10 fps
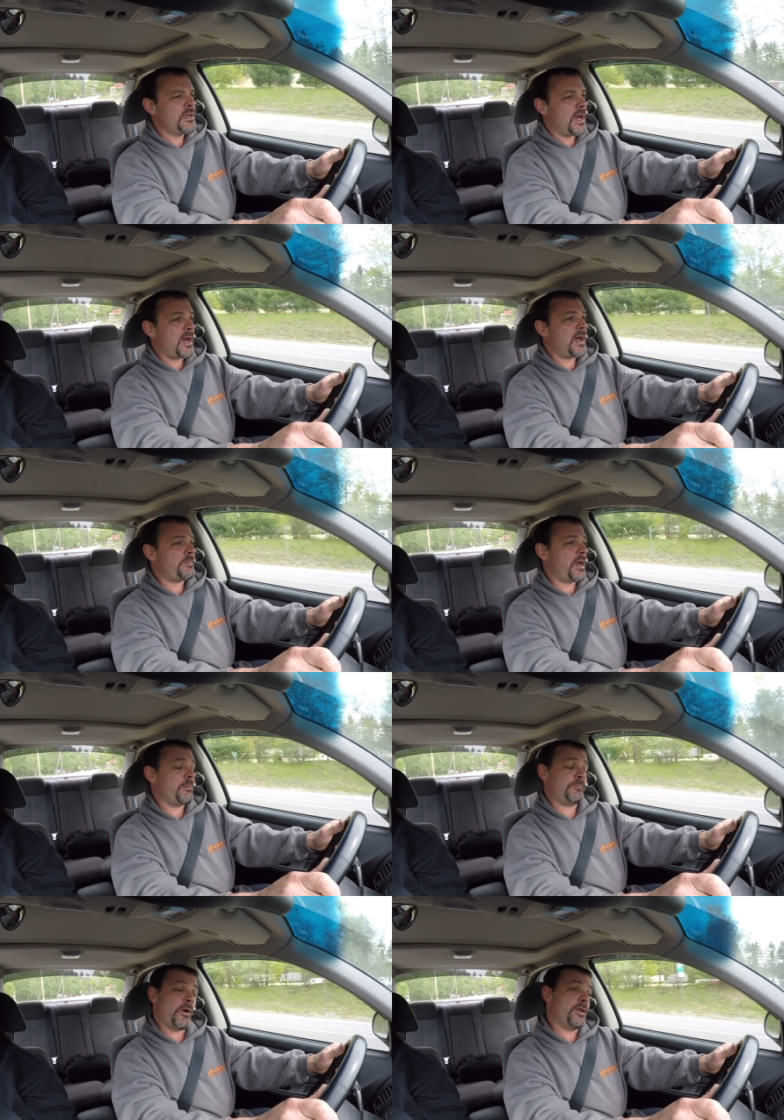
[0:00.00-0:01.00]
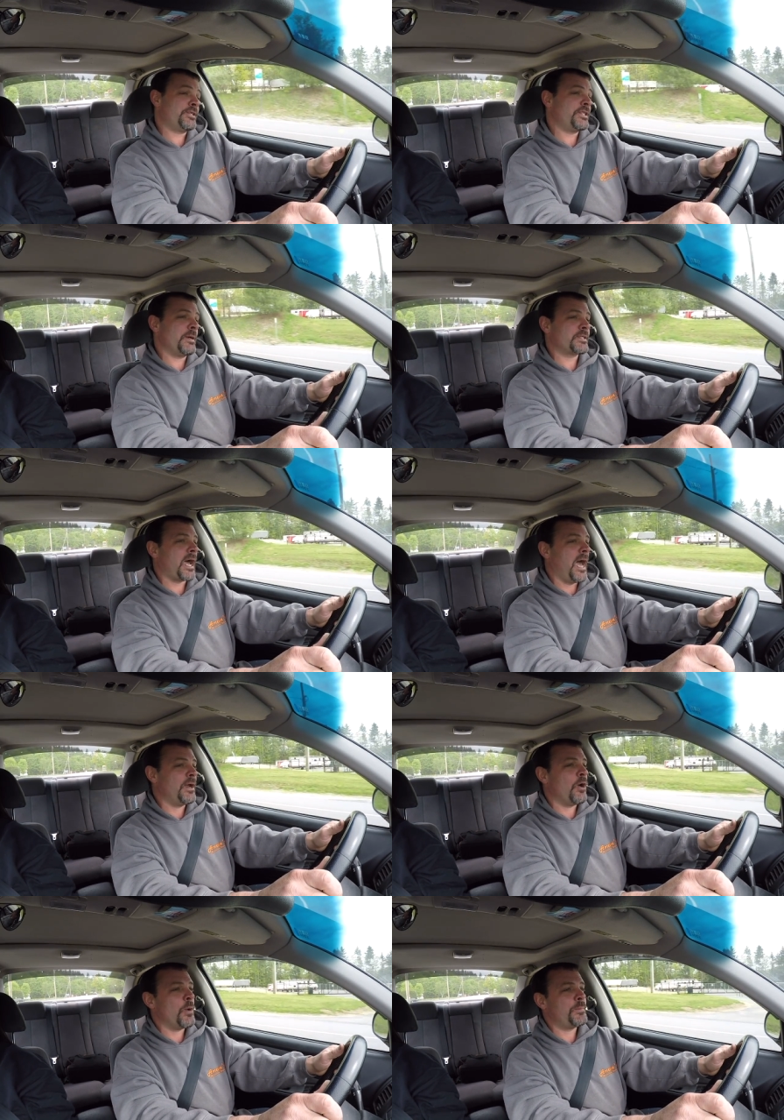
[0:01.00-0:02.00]
Honestly, I was kind
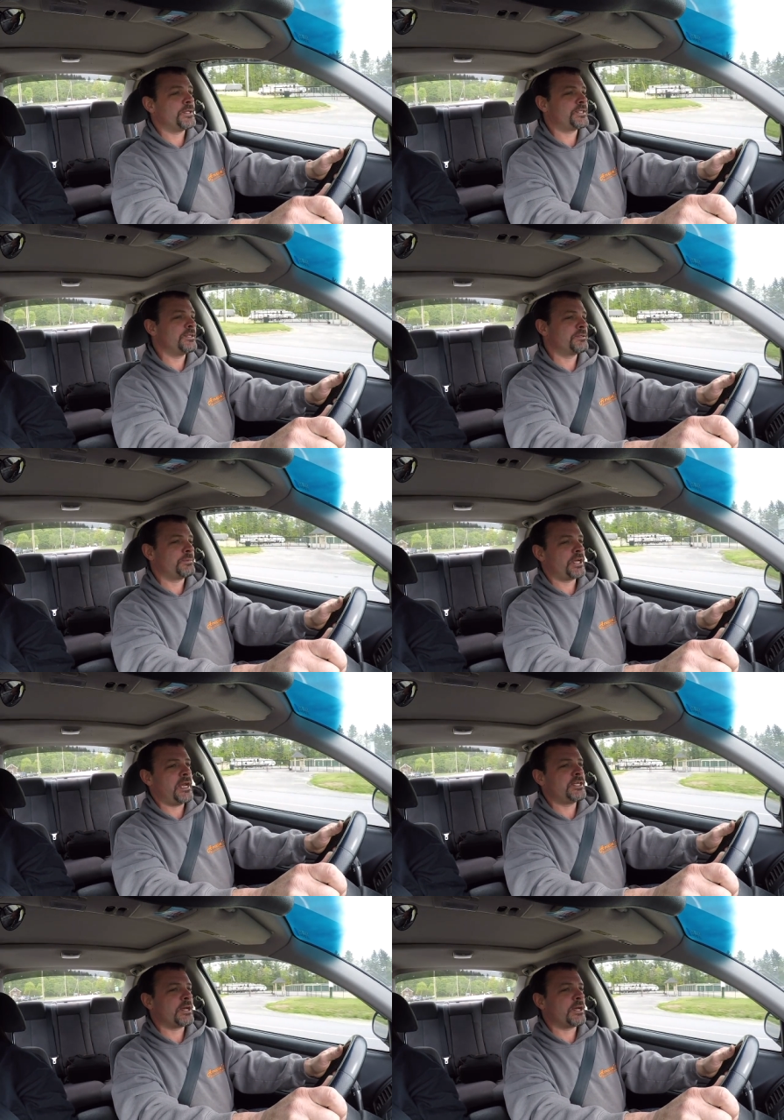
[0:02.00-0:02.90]
of hoping to see some change.